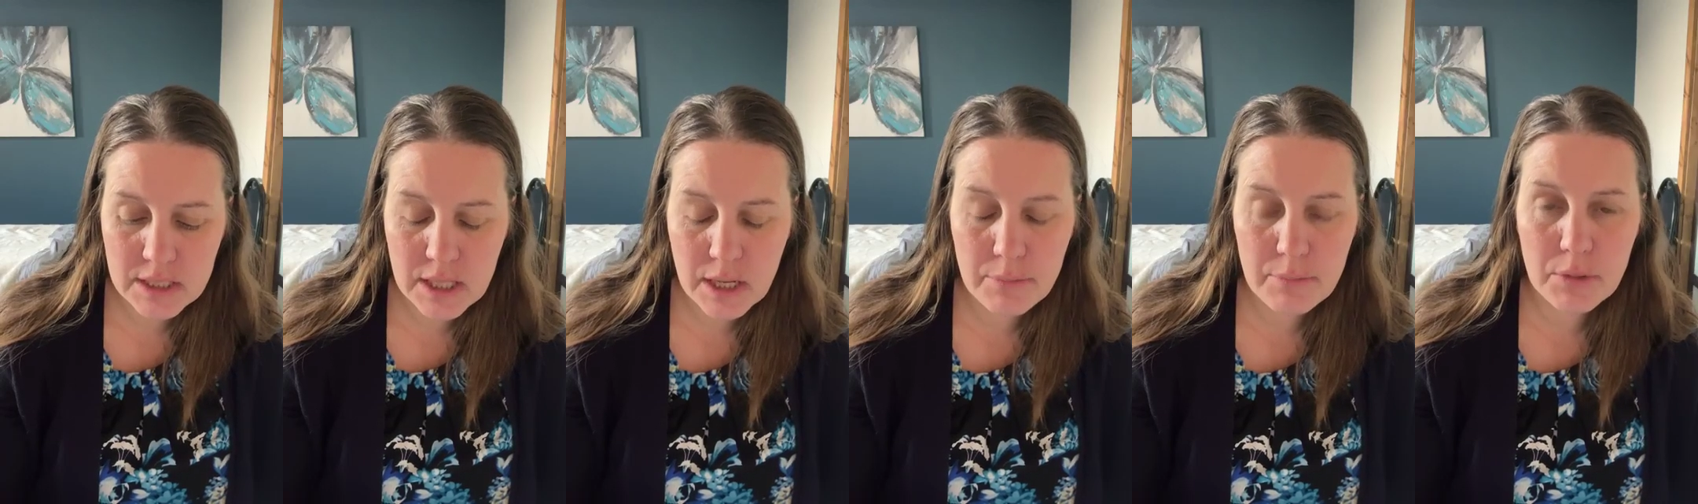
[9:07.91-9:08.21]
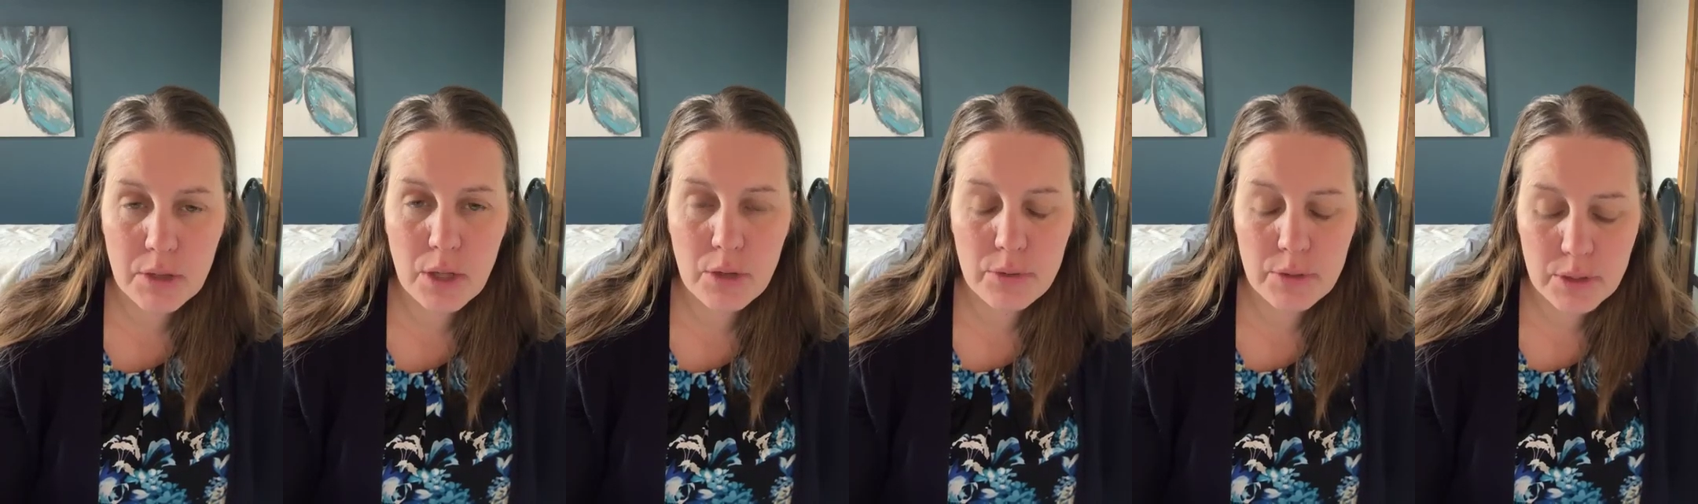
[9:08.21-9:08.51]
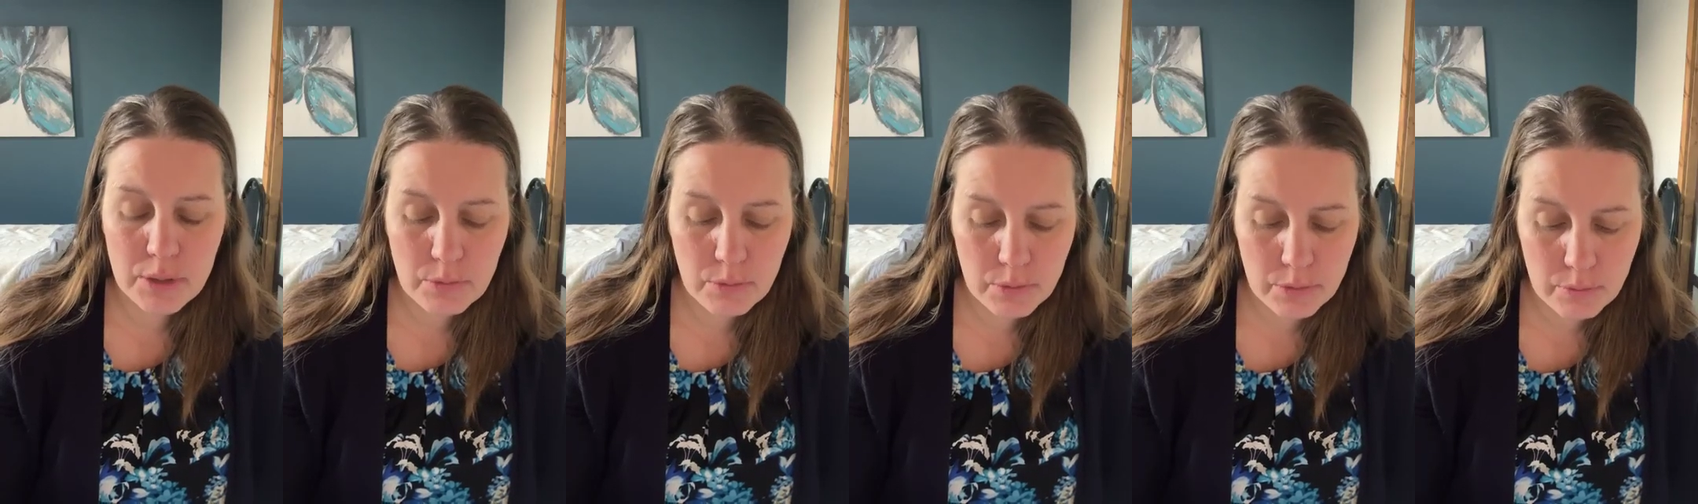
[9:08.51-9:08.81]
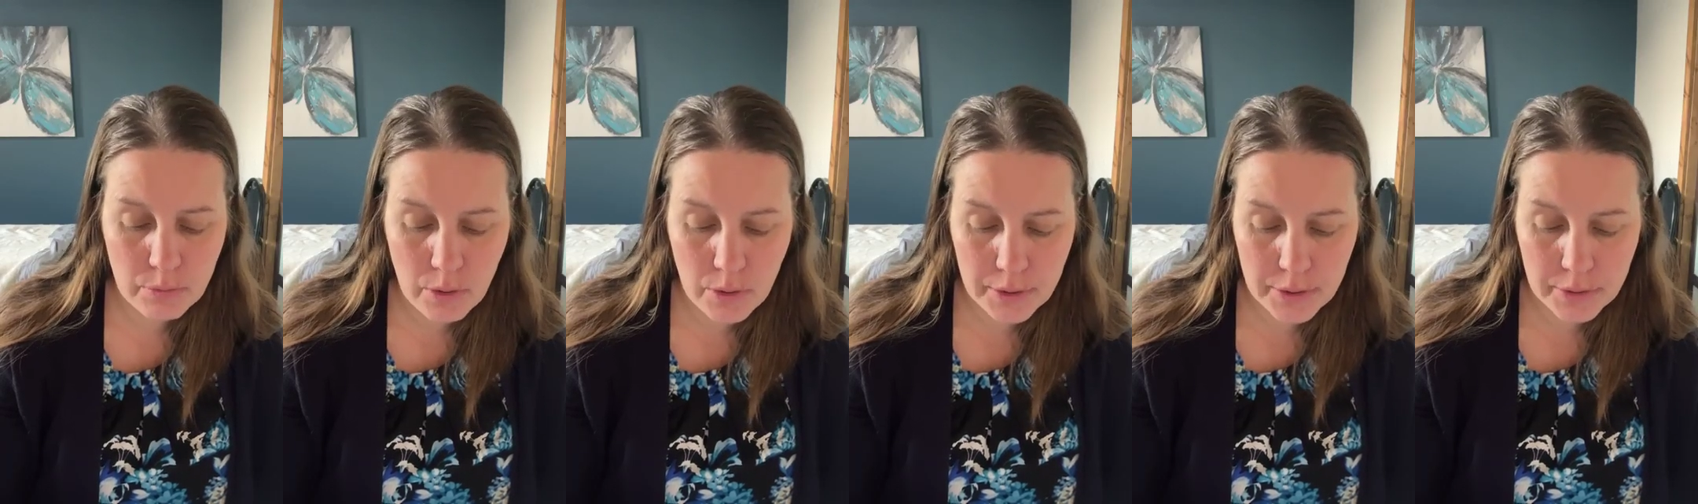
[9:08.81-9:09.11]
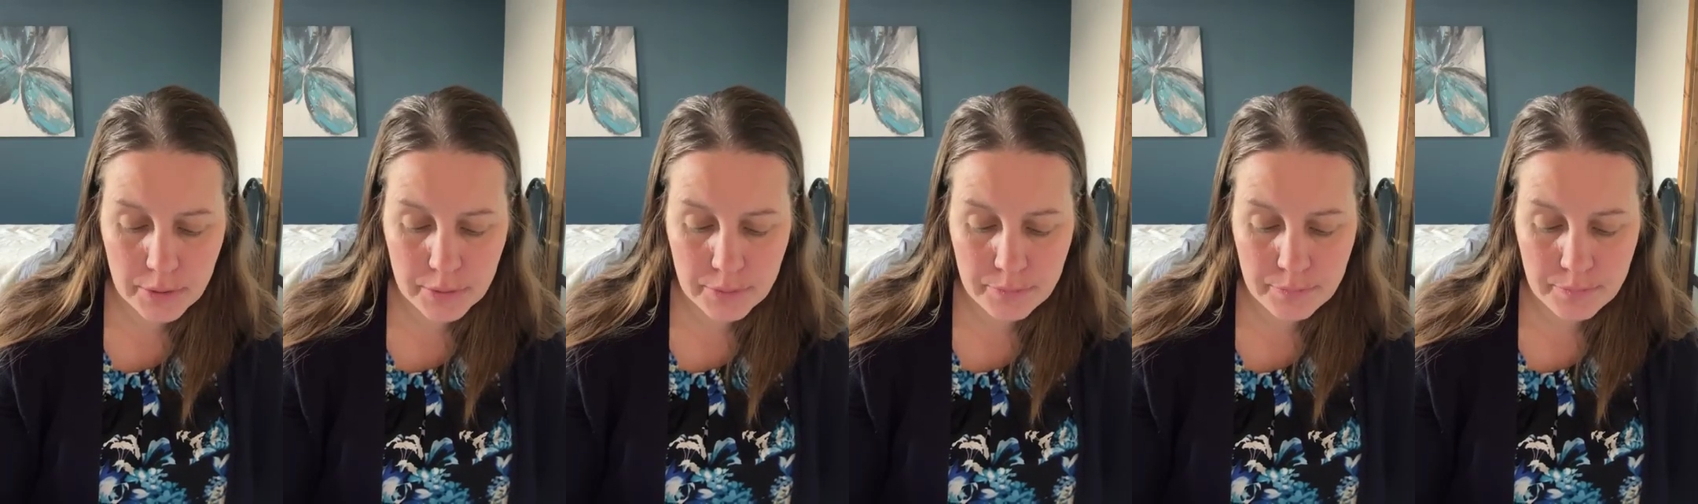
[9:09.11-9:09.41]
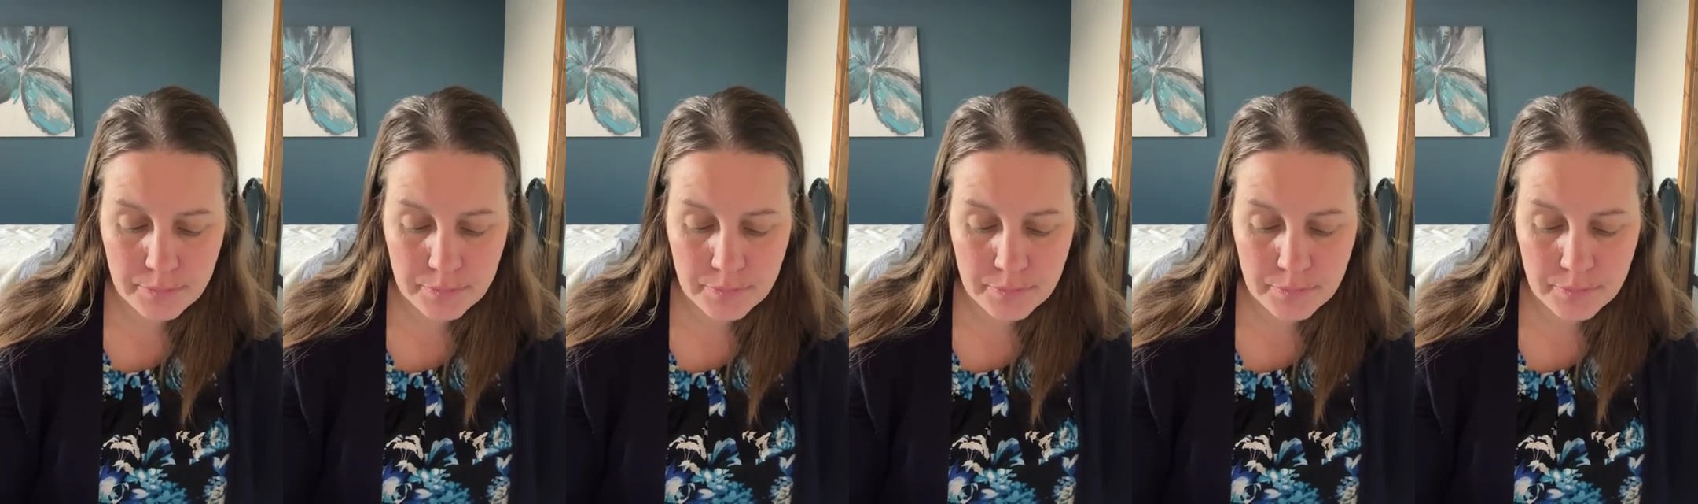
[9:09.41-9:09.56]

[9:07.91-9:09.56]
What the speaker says: to come loaded with water.